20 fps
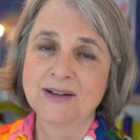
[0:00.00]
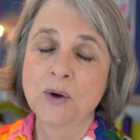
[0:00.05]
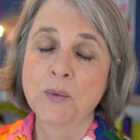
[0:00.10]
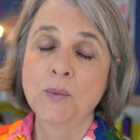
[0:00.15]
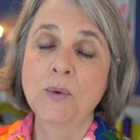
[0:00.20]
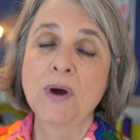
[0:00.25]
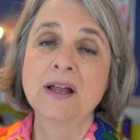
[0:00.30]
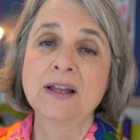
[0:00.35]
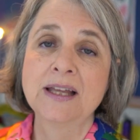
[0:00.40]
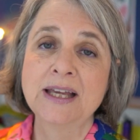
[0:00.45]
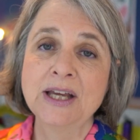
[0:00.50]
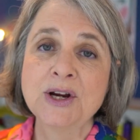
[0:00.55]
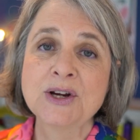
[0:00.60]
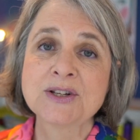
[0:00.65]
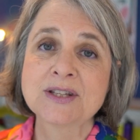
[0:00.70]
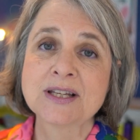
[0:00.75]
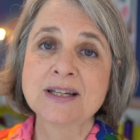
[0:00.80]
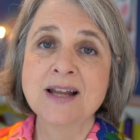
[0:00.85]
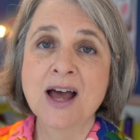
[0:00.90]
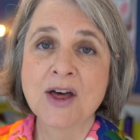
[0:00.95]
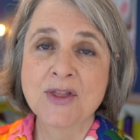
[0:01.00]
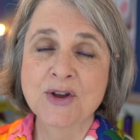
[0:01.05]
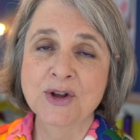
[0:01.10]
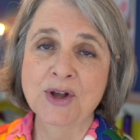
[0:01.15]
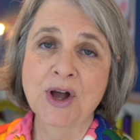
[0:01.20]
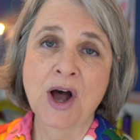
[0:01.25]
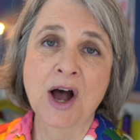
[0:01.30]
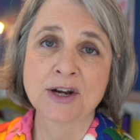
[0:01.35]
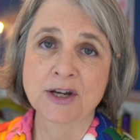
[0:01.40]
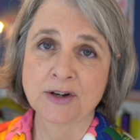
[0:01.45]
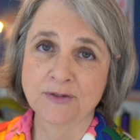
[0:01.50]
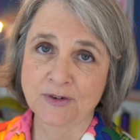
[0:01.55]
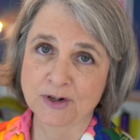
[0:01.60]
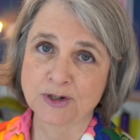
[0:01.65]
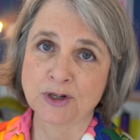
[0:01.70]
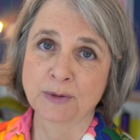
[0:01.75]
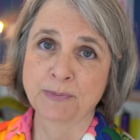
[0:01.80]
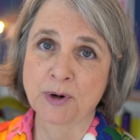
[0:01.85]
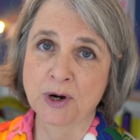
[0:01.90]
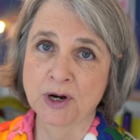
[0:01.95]
Well, here's another
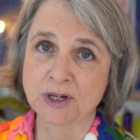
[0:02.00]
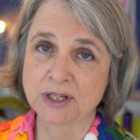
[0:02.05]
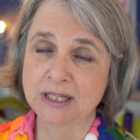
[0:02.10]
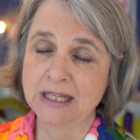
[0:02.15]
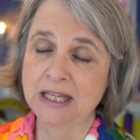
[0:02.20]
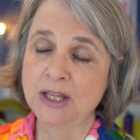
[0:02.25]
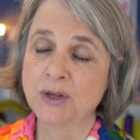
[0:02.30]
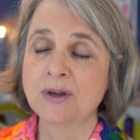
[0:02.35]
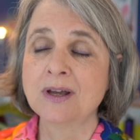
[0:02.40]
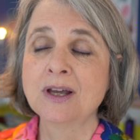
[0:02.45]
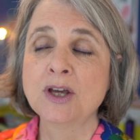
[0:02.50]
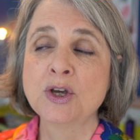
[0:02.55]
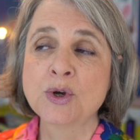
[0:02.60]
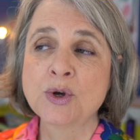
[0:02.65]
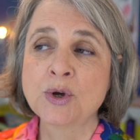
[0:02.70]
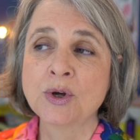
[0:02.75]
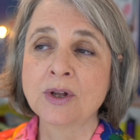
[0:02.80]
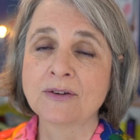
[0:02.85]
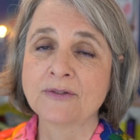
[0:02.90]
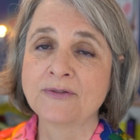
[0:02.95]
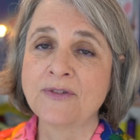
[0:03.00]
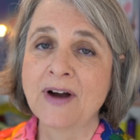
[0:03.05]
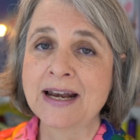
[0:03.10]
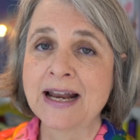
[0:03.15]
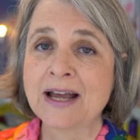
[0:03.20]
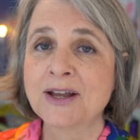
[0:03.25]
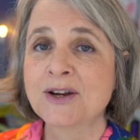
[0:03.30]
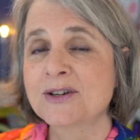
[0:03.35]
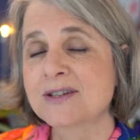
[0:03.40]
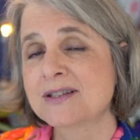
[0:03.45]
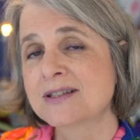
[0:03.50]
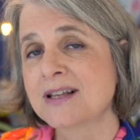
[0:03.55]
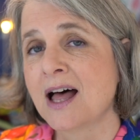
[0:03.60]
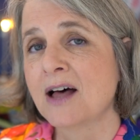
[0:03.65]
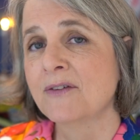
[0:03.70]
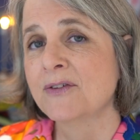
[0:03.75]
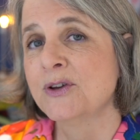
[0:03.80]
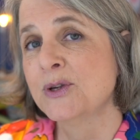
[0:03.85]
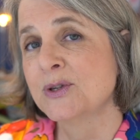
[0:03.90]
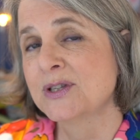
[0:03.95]
controversial person that you can Google and find out
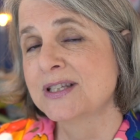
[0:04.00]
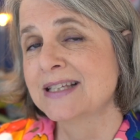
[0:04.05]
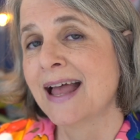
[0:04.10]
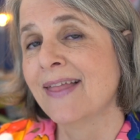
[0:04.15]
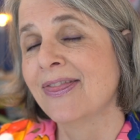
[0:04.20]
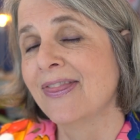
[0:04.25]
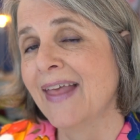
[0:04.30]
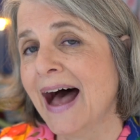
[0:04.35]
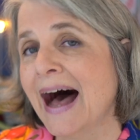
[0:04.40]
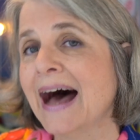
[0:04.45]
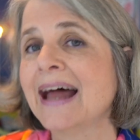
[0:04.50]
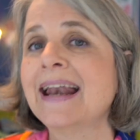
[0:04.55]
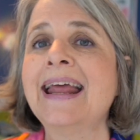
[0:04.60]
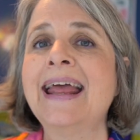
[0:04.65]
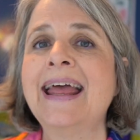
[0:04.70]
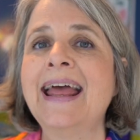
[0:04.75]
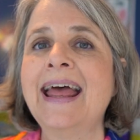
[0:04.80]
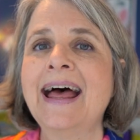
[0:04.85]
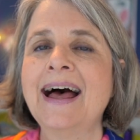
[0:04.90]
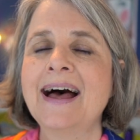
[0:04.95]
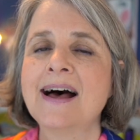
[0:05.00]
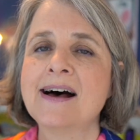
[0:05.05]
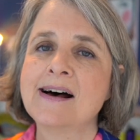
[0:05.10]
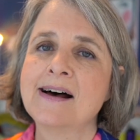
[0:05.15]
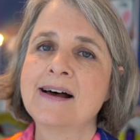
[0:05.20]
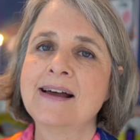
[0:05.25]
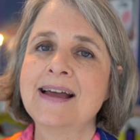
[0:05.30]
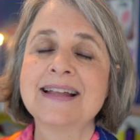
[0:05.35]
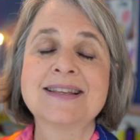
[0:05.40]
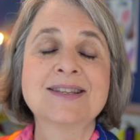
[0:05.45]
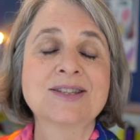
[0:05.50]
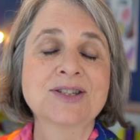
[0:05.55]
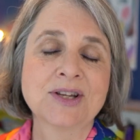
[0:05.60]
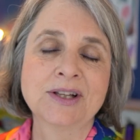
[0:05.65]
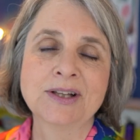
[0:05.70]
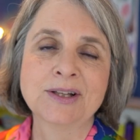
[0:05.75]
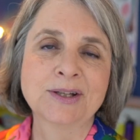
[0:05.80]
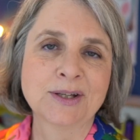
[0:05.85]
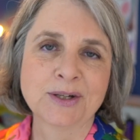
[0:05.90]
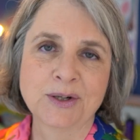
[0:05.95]
yourself who said that. It's
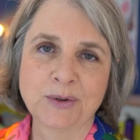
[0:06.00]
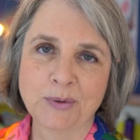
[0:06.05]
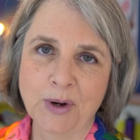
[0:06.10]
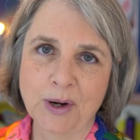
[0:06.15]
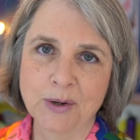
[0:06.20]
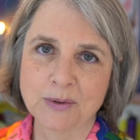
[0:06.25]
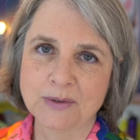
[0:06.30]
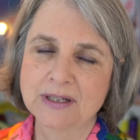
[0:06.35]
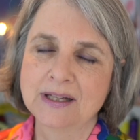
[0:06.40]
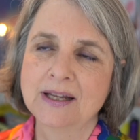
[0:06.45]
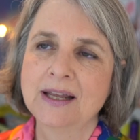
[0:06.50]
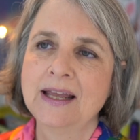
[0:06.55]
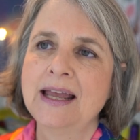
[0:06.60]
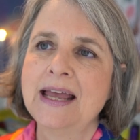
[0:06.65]
still a good quote.